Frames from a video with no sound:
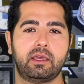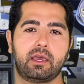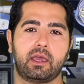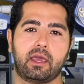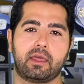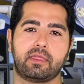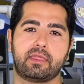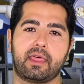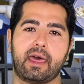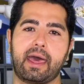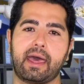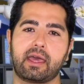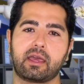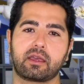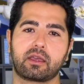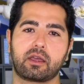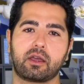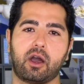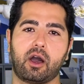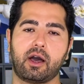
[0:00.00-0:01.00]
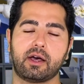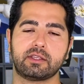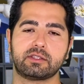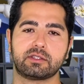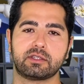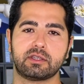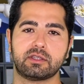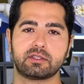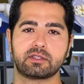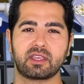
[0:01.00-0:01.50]
and that
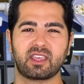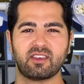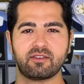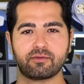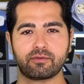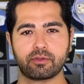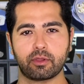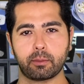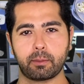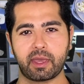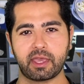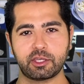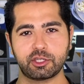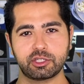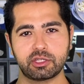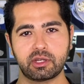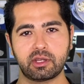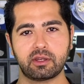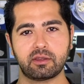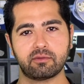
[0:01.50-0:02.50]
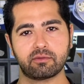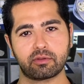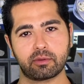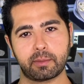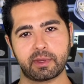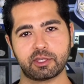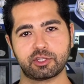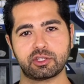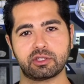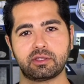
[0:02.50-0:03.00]
causes inflammation, and
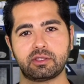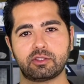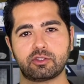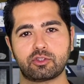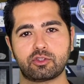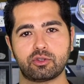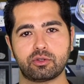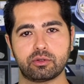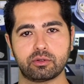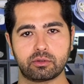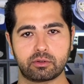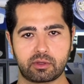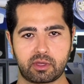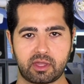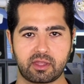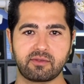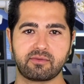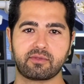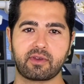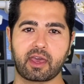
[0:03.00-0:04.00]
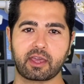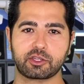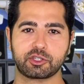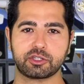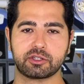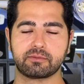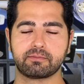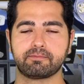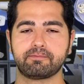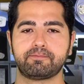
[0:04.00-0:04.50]
inflammation leads to
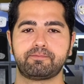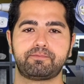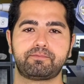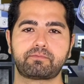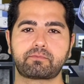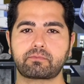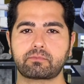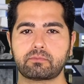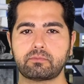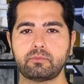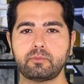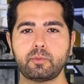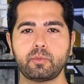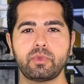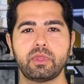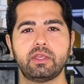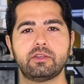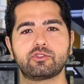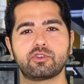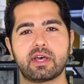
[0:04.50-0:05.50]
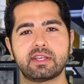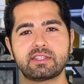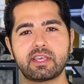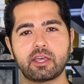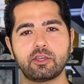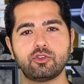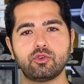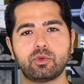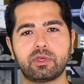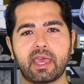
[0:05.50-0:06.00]
infection. So that's how
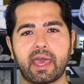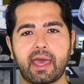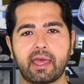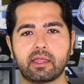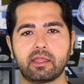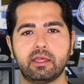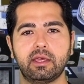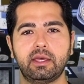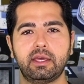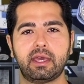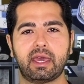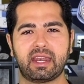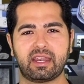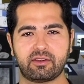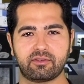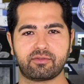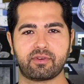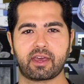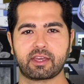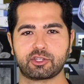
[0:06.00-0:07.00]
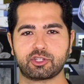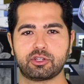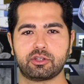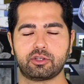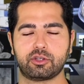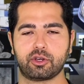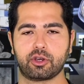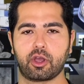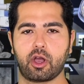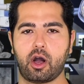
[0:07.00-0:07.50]
you get an infection in
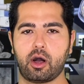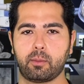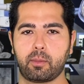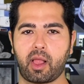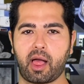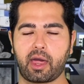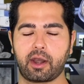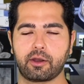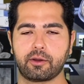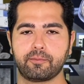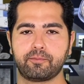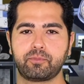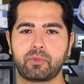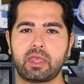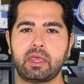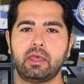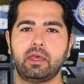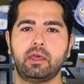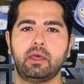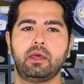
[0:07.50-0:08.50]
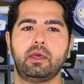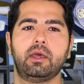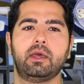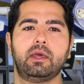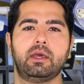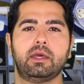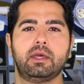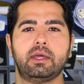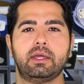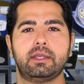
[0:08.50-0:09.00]
your gallbladder.
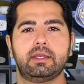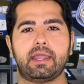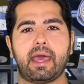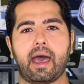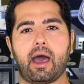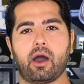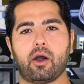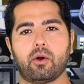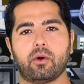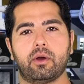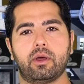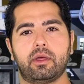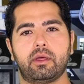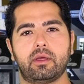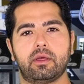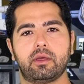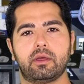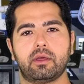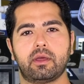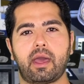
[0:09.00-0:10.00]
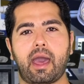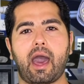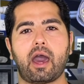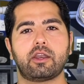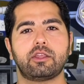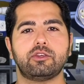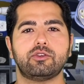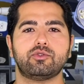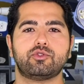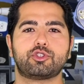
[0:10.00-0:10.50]
Now, how
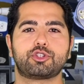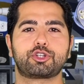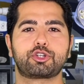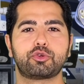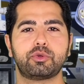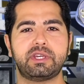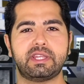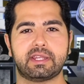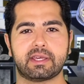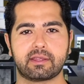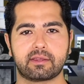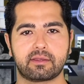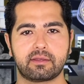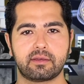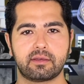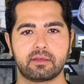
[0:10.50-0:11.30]
do you treat it?